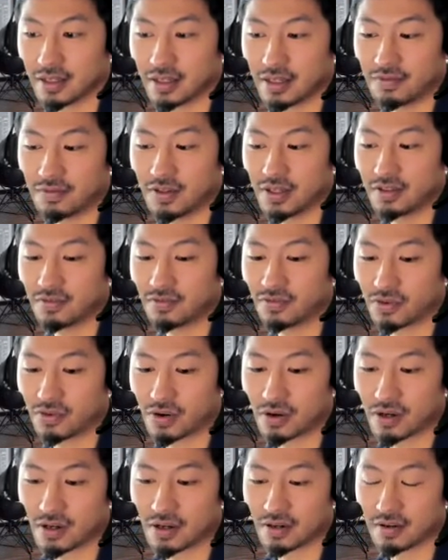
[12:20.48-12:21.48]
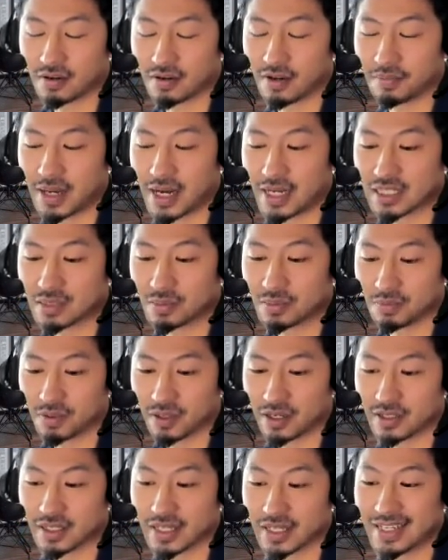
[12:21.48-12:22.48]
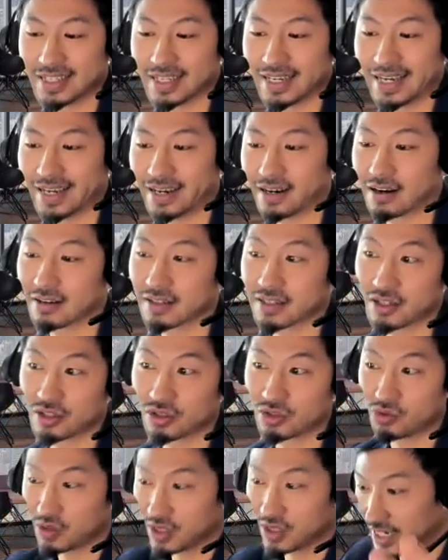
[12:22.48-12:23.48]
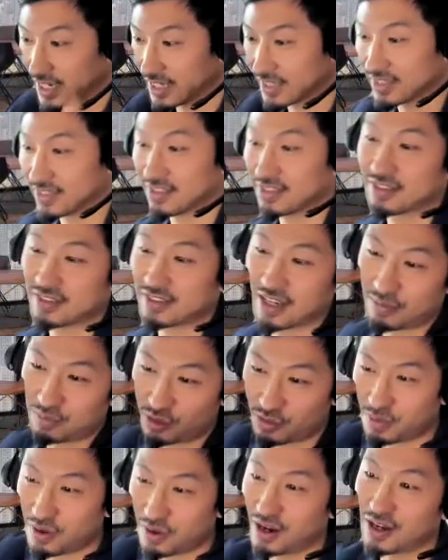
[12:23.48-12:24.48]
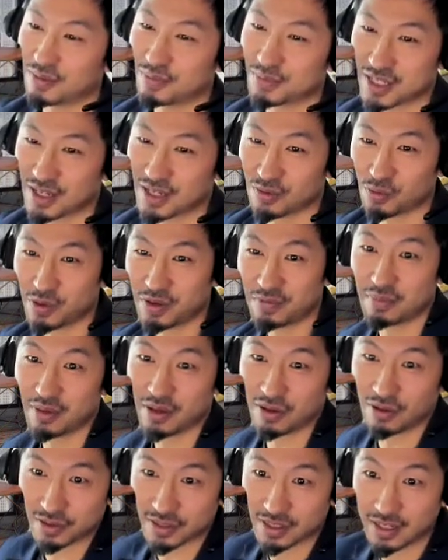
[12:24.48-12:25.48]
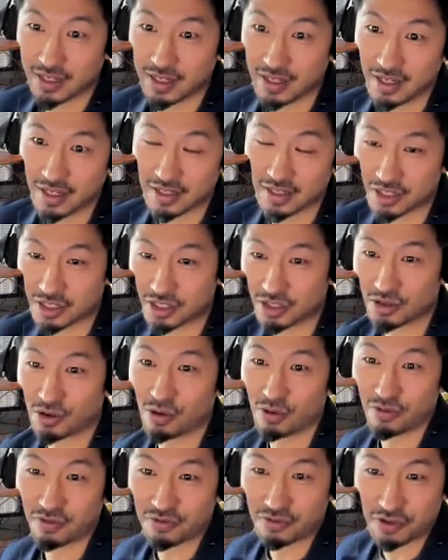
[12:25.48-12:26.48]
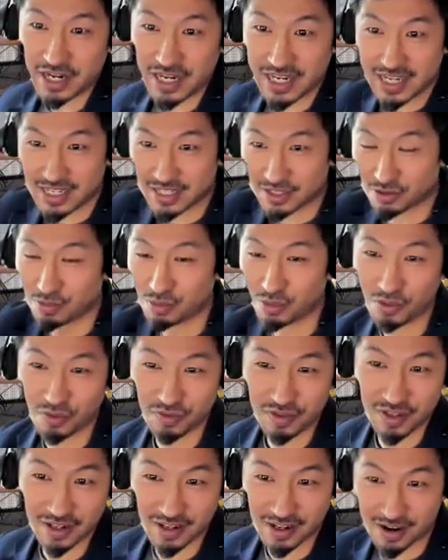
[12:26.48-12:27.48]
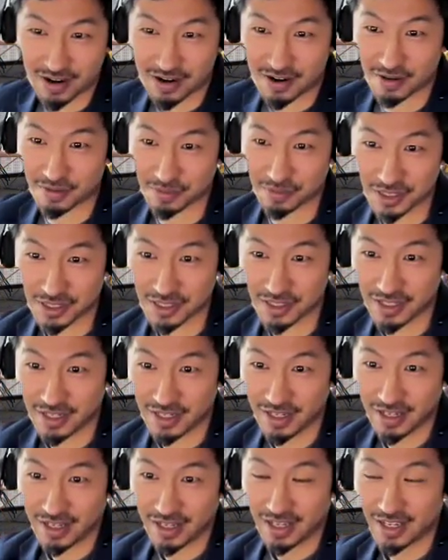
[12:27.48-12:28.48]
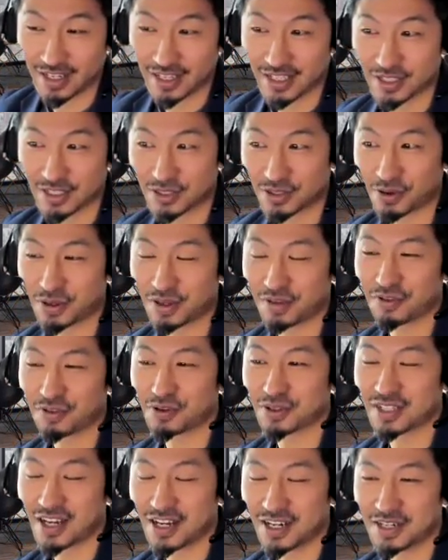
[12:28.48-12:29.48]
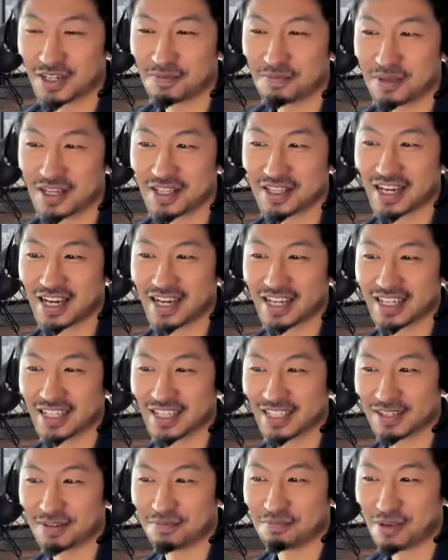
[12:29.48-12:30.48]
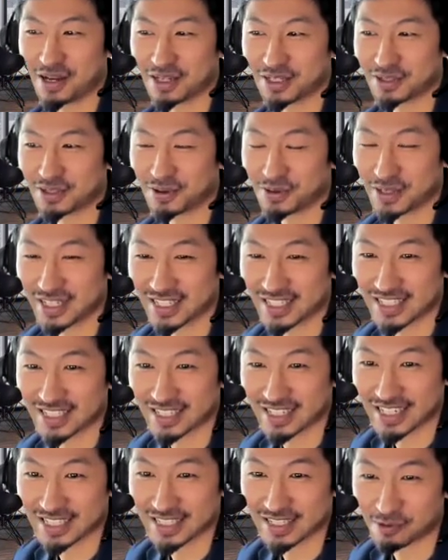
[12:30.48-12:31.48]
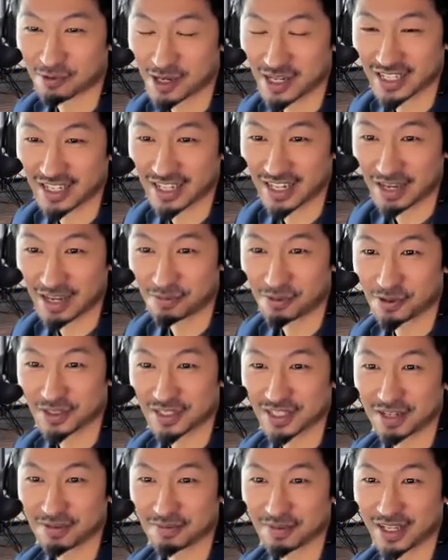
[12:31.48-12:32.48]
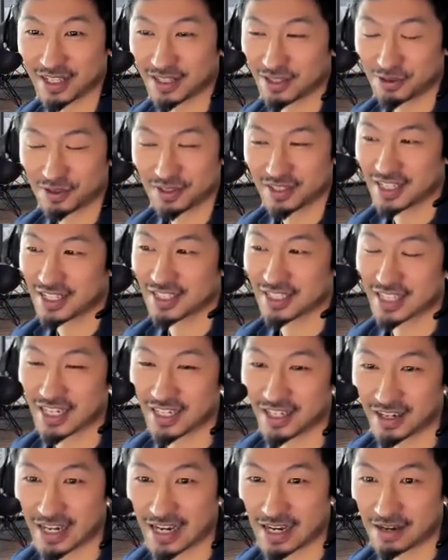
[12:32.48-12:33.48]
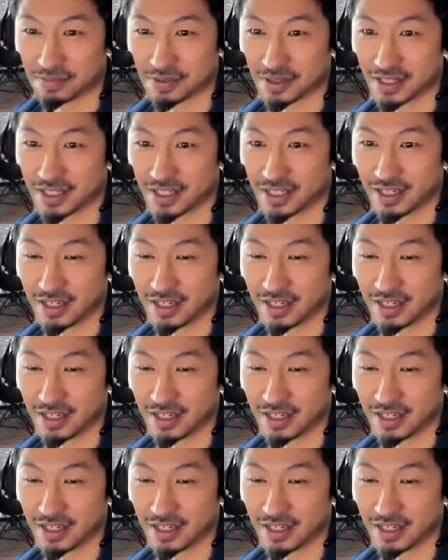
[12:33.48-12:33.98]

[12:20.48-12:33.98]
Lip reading: even for a basketball player in the air, they're doing like double palms and windmills. They're still free to move their arms. So if you're telling me that the muscle is what enables them, then those things cannot happen.